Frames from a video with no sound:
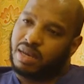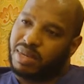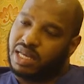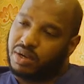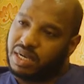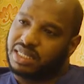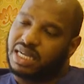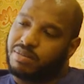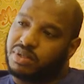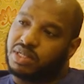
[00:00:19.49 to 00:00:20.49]
But the correct
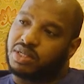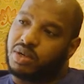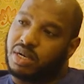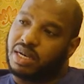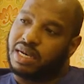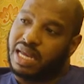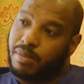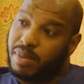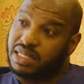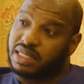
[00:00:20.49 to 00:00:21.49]
term is what is called
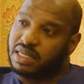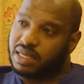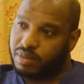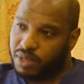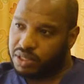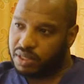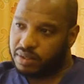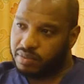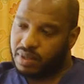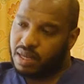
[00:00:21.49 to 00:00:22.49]
diabetic remission.
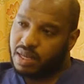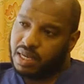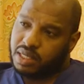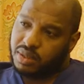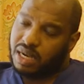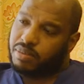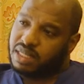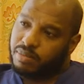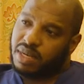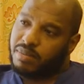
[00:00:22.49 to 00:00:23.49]
So that
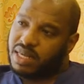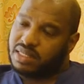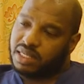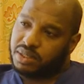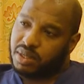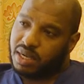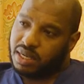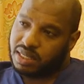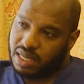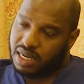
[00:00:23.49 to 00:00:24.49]
simply means that you are
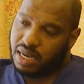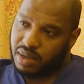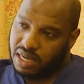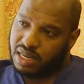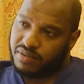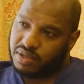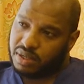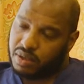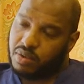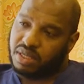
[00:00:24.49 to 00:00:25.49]
an
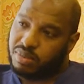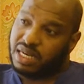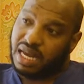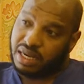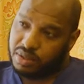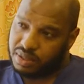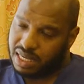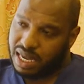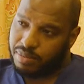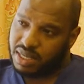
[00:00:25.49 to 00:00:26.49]
individual who has been diagnosed with
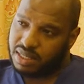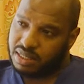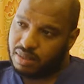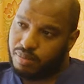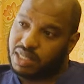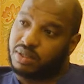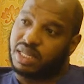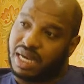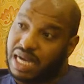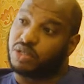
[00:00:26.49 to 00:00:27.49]
diabetes based on
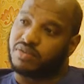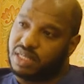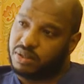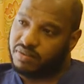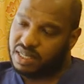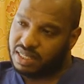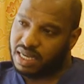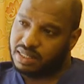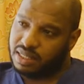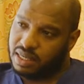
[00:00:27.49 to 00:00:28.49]
the cutoffs that you've
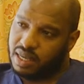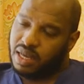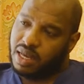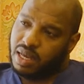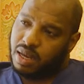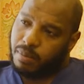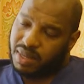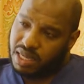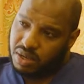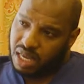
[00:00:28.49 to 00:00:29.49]
discussed,
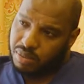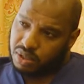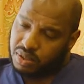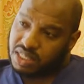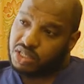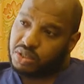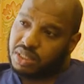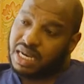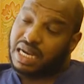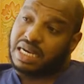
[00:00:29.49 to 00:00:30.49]
but then you're able to institute
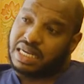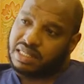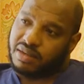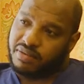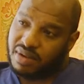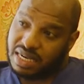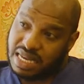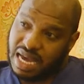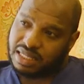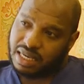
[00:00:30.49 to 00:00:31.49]
an aggressive
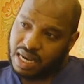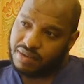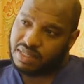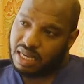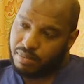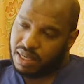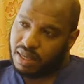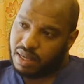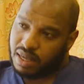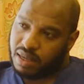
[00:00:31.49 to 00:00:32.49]
diet and lifestyle
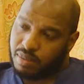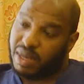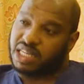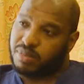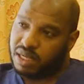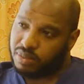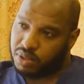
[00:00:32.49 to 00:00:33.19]
management